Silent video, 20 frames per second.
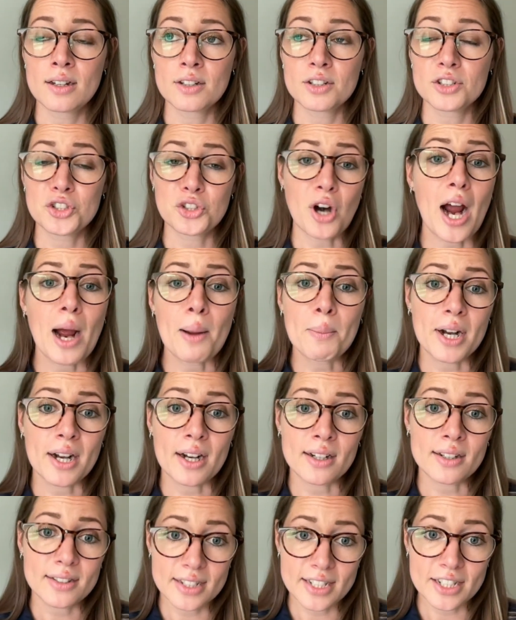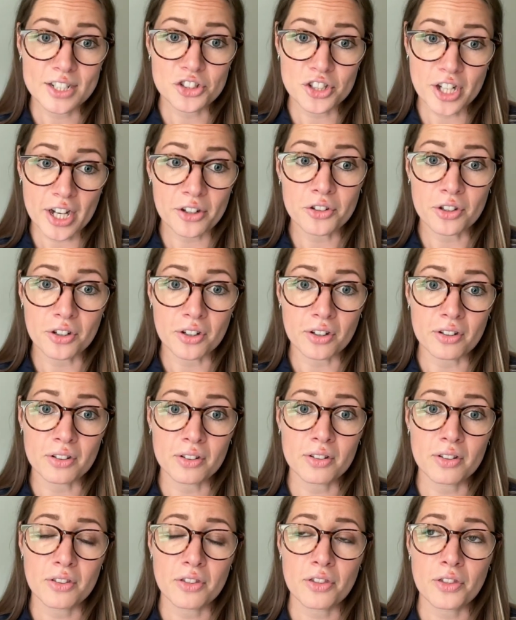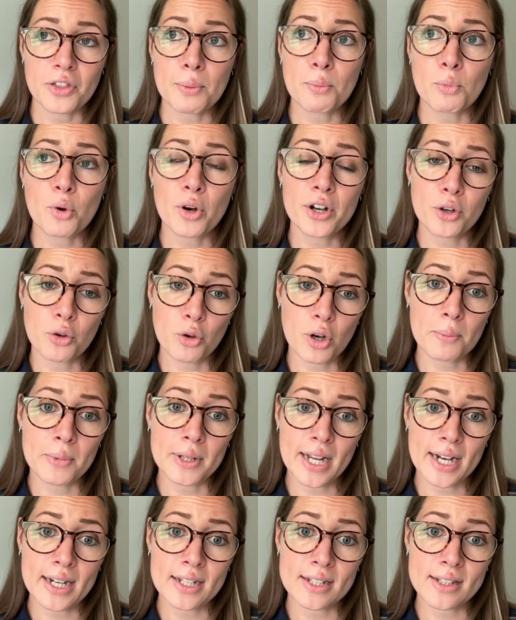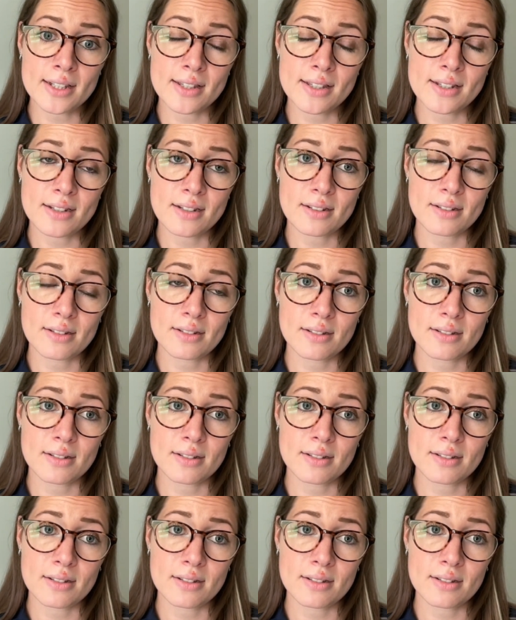trauma in general, the more normalized